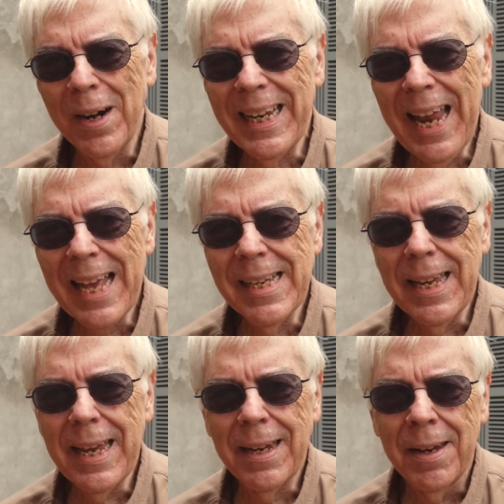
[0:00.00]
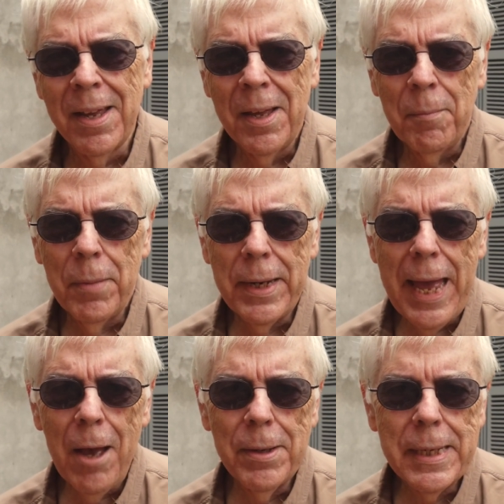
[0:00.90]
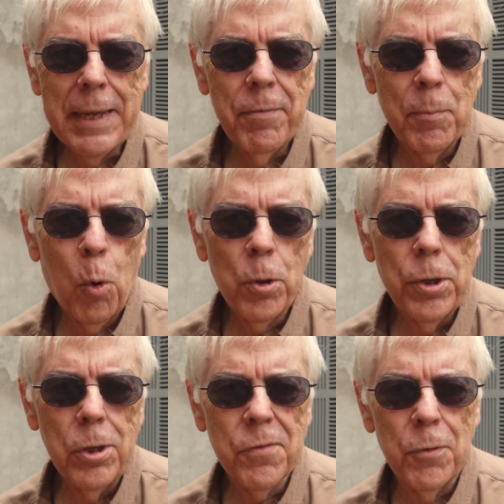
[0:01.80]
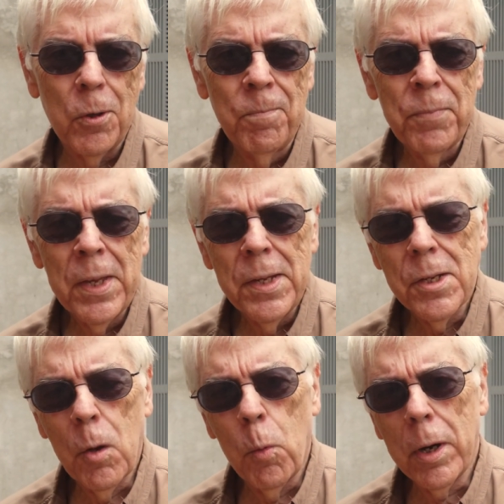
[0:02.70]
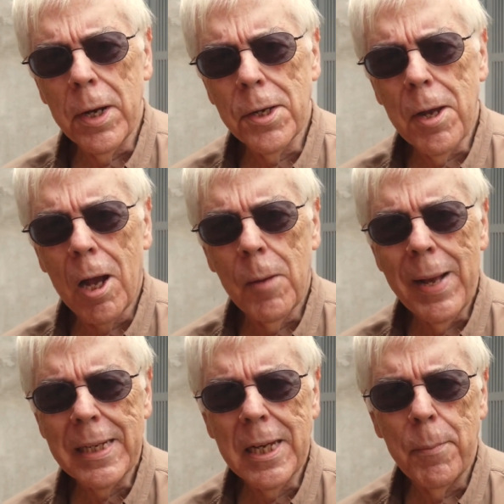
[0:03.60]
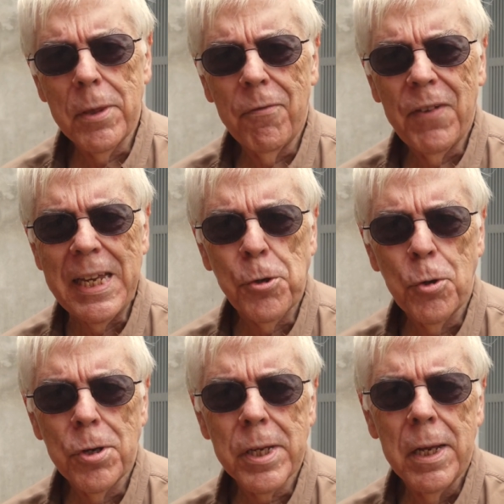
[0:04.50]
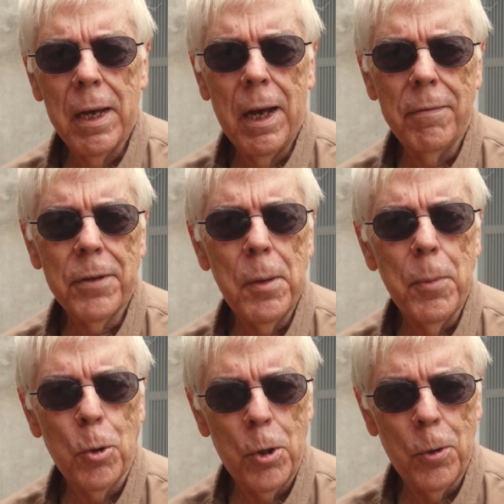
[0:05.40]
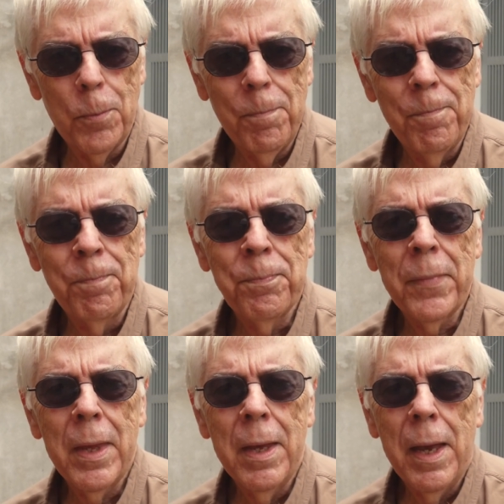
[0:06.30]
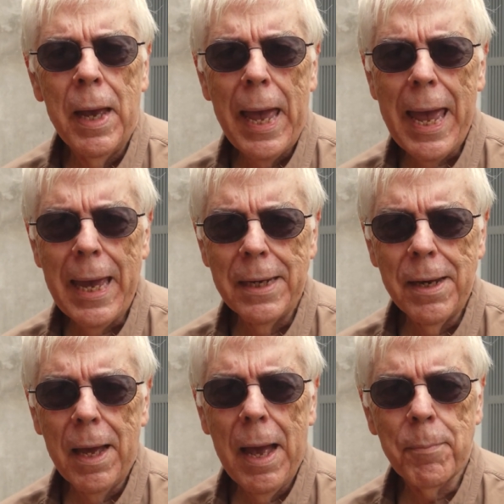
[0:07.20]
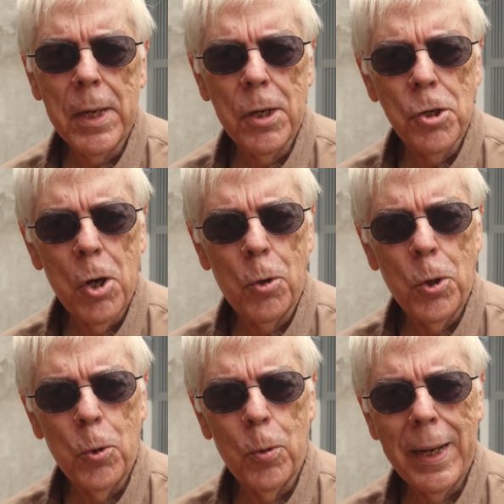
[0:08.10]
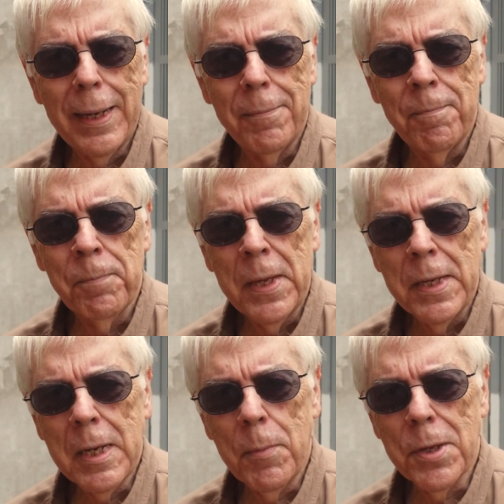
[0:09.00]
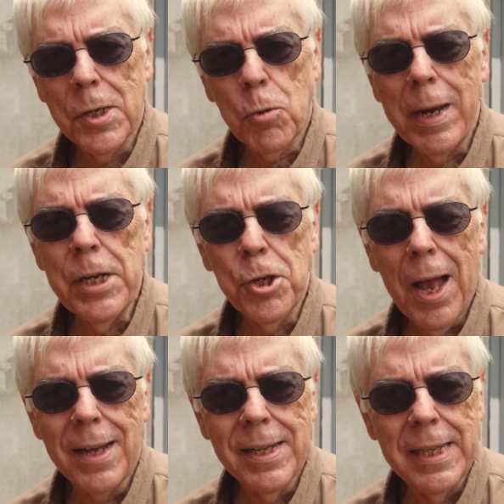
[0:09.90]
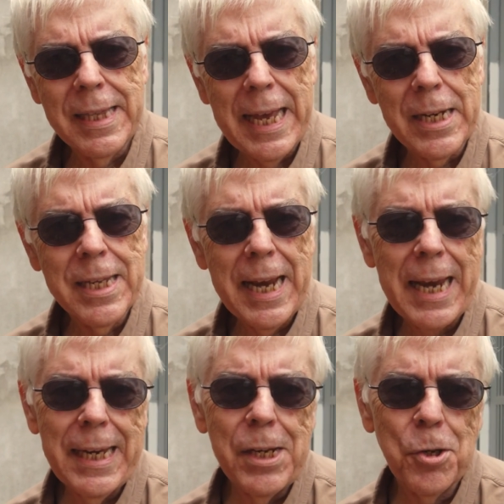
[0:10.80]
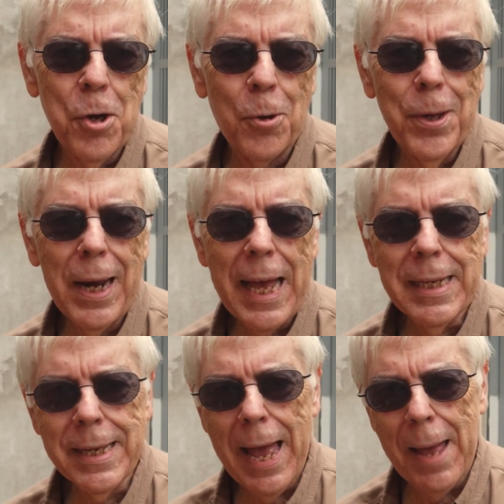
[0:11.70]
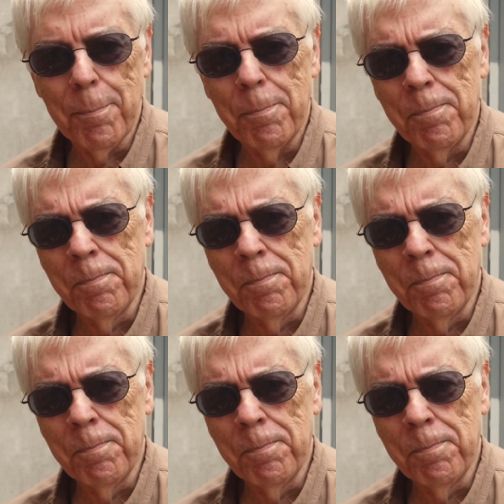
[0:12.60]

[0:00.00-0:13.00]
2019, but now it's even more useful. So we're going to talk about some of the features of Camoodoo, and I'm going to show you um, some of the screenshots and things that I didn't show you last time.